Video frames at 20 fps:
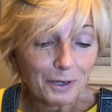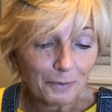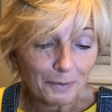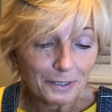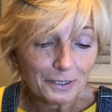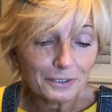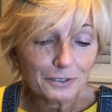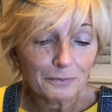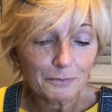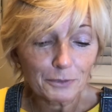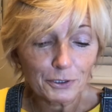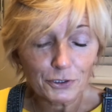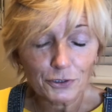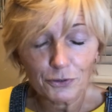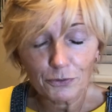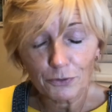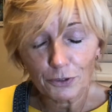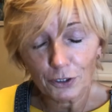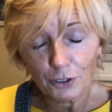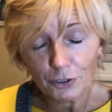to miss
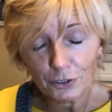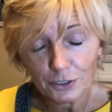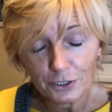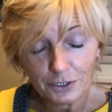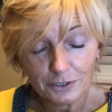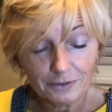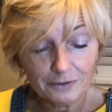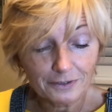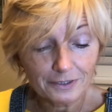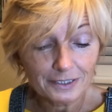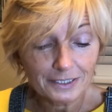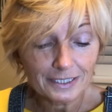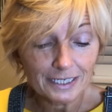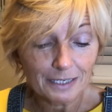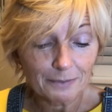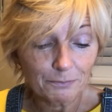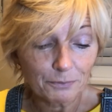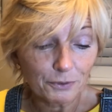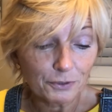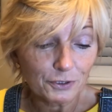you lot,"
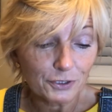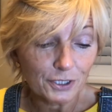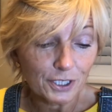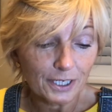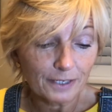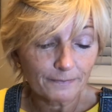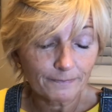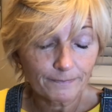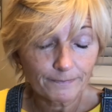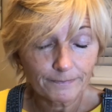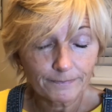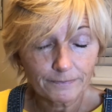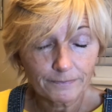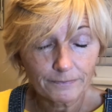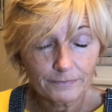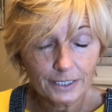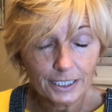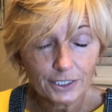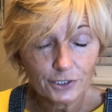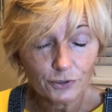said Bunjee.
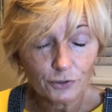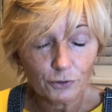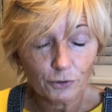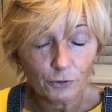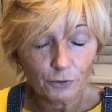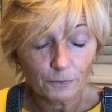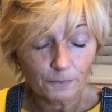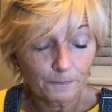"That's all."